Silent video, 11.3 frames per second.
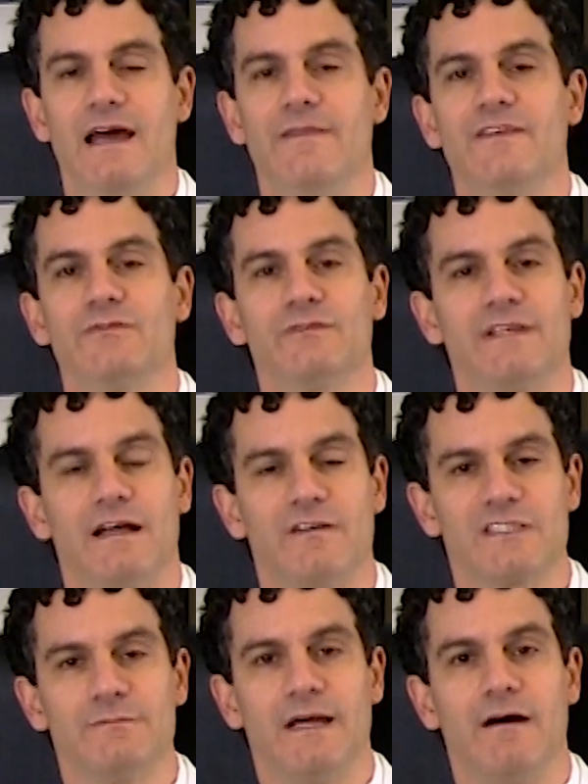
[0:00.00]
And this will tell
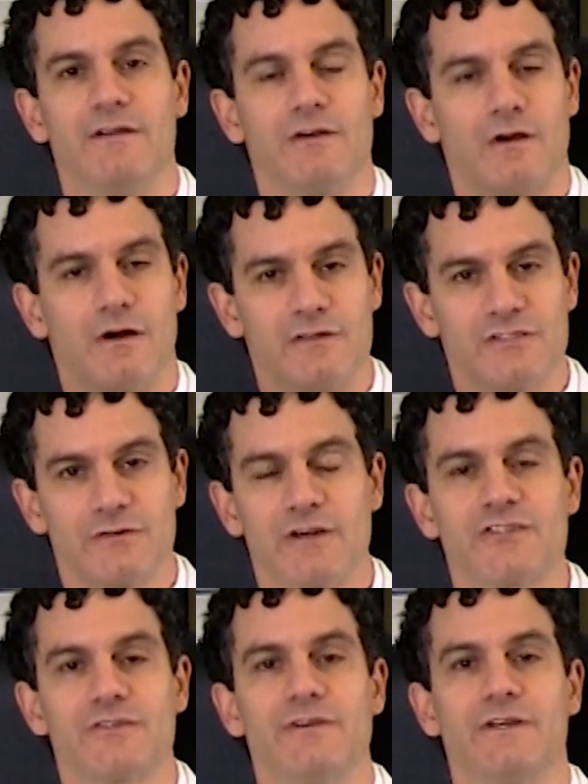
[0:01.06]
us about your heart
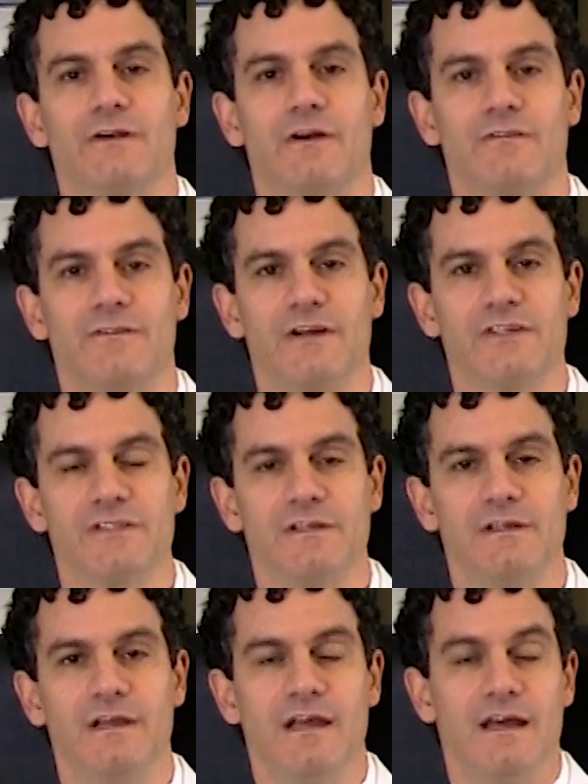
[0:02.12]
structure and your heart
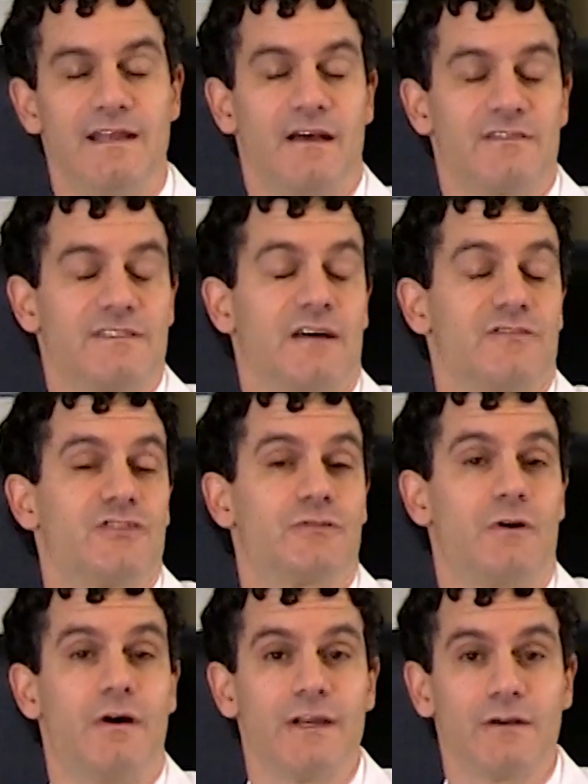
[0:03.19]
function, tells us how
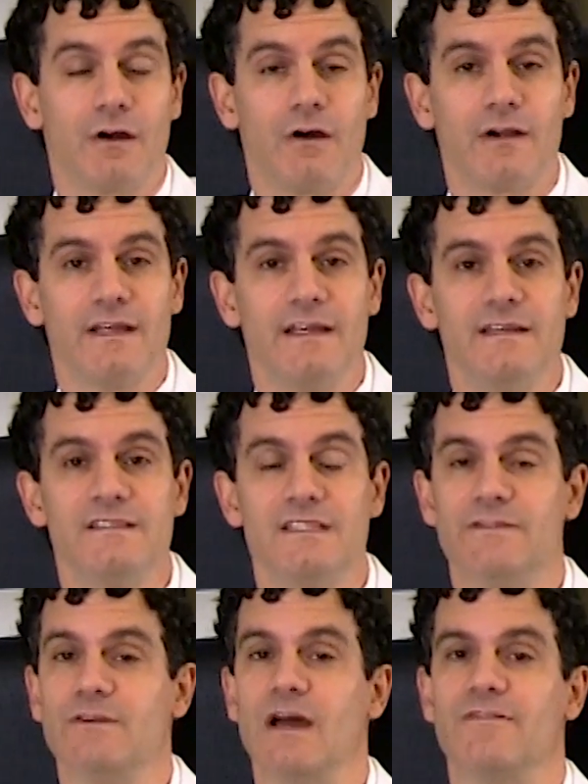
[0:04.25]
strong your heart is and
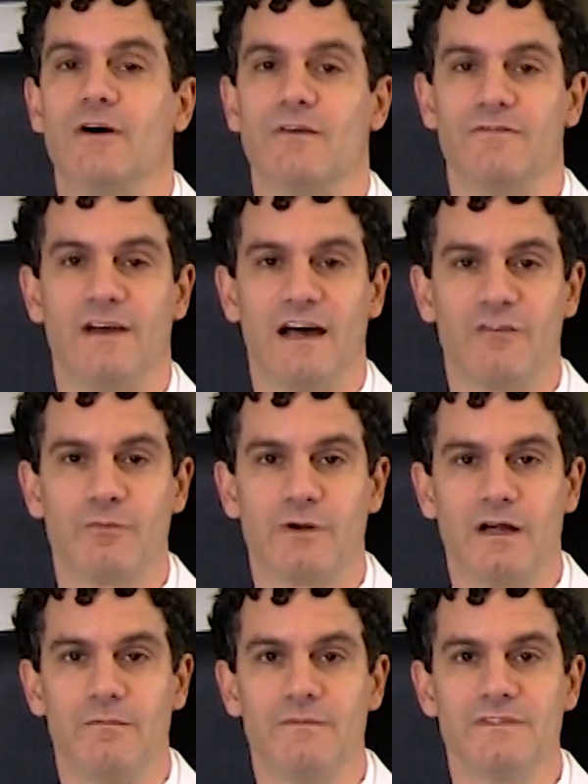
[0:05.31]
if you have heart valve
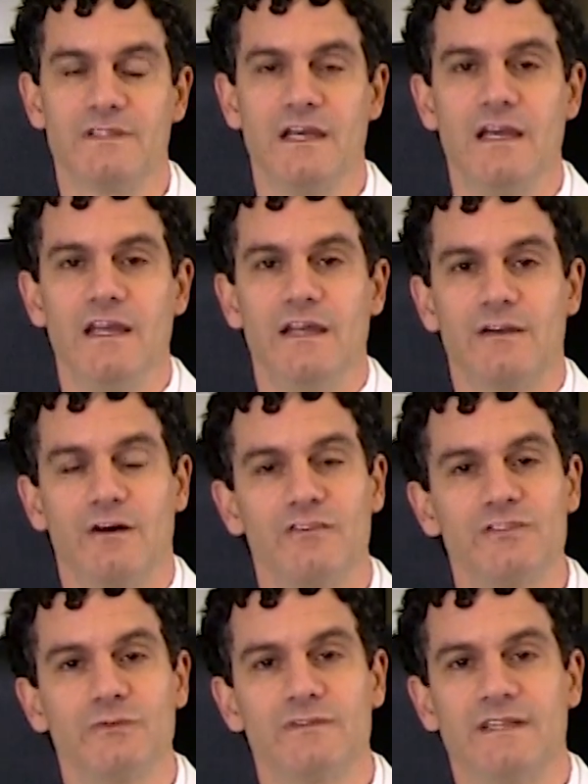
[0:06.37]
problems. It
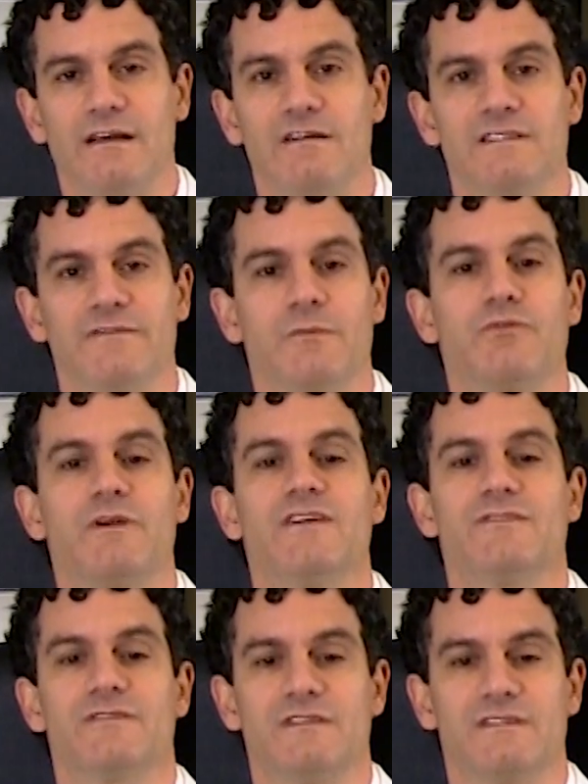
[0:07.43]
also will tell us if the
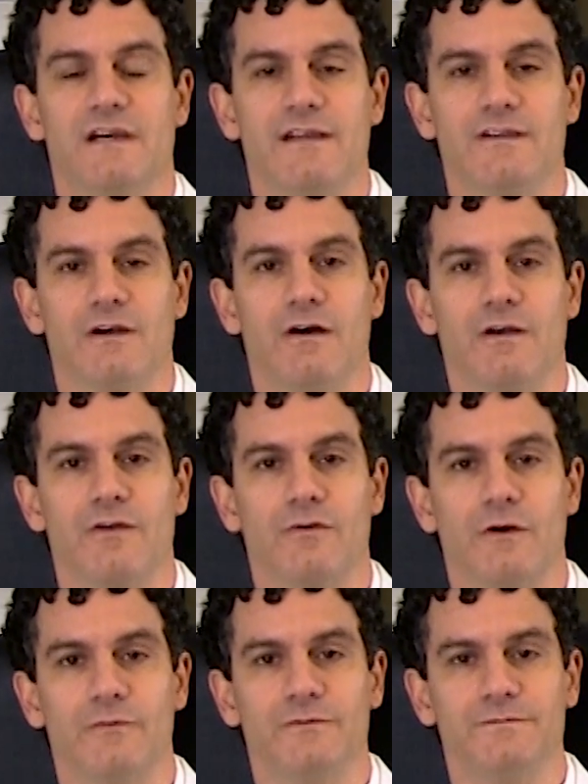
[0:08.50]
pressures inside your heart are
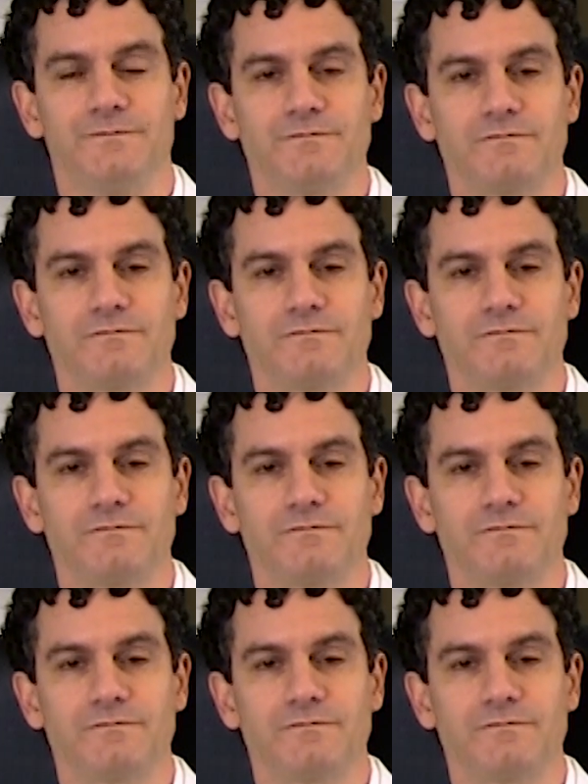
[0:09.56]
normal.